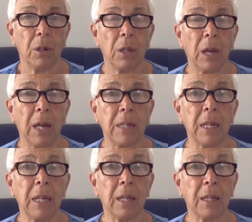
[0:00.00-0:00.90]
the
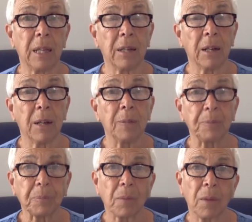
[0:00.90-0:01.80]
idea that
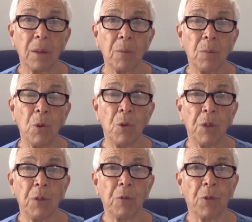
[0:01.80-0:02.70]

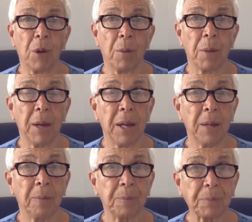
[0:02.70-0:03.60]
moving from
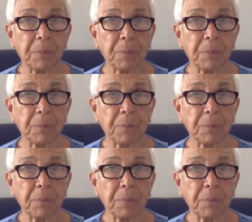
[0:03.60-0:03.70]
a